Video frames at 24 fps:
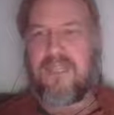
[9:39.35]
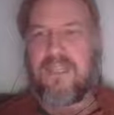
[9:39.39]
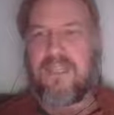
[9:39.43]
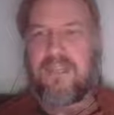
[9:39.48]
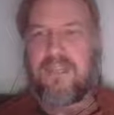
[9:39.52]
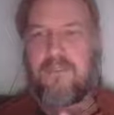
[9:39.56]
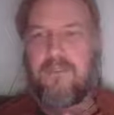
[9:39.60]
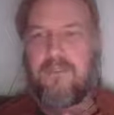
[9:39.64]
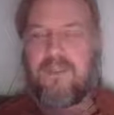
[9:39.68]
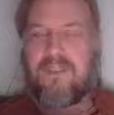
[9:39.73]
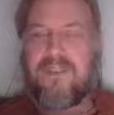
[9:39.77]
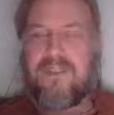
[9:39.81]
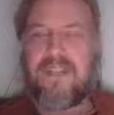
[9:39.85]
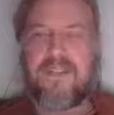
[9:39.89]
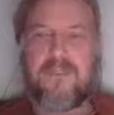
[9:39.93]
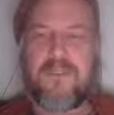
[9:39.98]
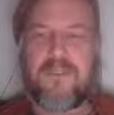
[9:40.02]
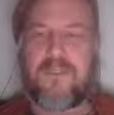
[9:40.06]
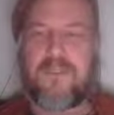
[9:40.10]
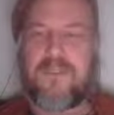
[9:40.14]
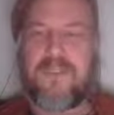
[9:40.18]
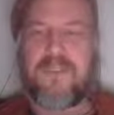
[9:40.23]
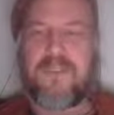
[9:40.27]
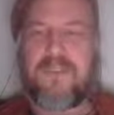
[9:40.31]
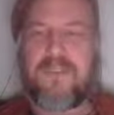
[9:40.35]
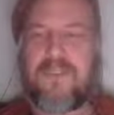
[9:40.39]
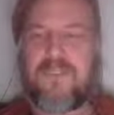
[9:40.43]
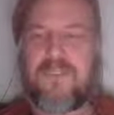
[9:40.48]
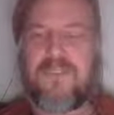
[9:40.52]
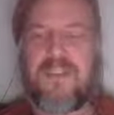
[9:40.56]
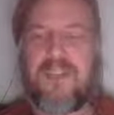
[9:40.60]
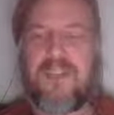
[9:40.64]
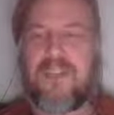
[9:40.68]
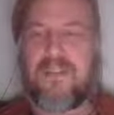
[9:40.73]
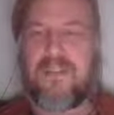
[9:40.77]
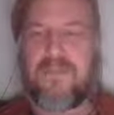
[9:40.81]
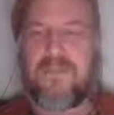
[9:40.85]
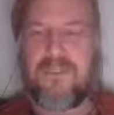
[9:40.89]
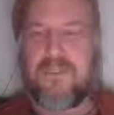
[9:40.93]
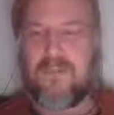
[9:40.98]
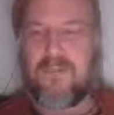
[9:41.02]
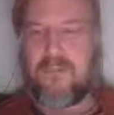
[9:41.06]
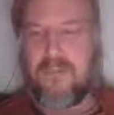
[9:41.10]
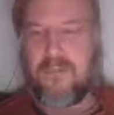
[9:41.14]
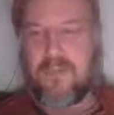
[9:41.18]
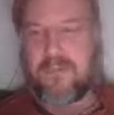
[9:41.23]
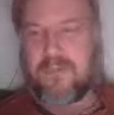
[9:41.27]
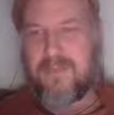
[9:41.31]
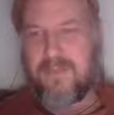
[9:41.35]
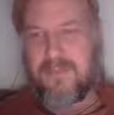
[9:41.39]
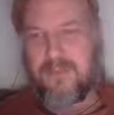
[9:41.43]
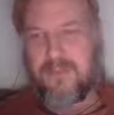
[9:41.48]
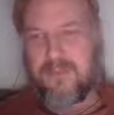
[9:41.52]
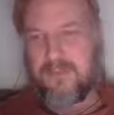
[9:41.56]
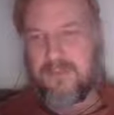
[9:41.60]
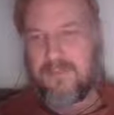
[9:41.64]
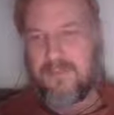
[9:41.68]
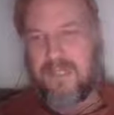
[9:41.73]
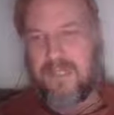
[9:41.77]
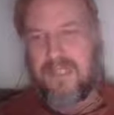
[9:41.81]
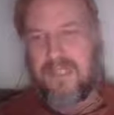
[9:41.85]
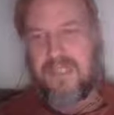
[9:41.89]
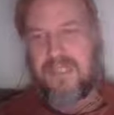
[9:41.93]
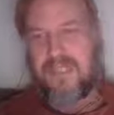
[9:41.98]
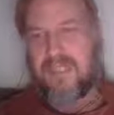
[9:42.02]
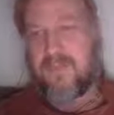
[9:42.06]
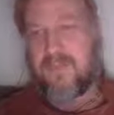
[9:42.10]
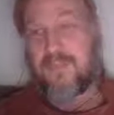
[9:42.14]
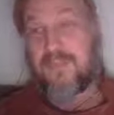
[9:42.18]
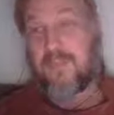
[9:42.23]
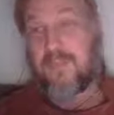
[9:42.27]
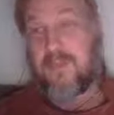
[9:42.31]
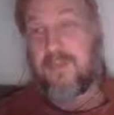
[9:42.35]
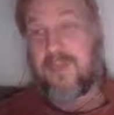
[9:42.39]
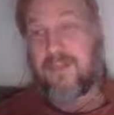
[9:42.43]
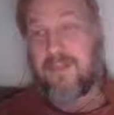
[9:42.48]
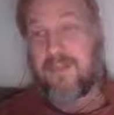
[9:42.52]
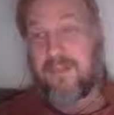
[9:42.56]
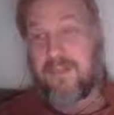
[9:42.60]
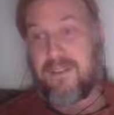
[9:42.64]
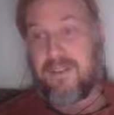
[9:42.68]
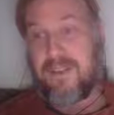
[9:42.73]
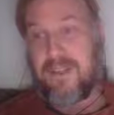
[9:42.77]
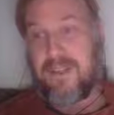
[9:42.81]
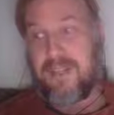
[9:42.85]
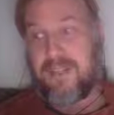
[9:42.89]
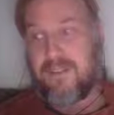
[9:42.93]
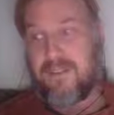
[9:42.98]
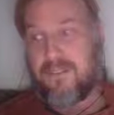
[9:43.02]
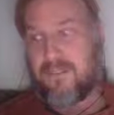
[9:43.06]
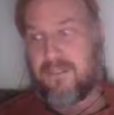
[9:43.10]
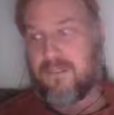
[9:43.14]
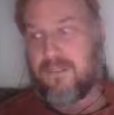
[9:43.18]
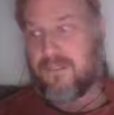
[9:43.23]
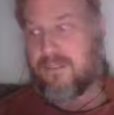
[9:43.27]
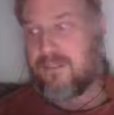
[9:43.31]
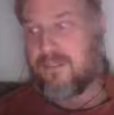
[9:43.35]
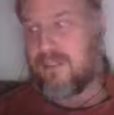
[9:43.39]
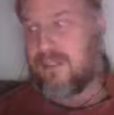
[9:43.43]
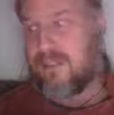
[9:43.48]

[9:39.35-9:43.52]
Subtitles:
and what later studies kind of inform these, give us a better answer,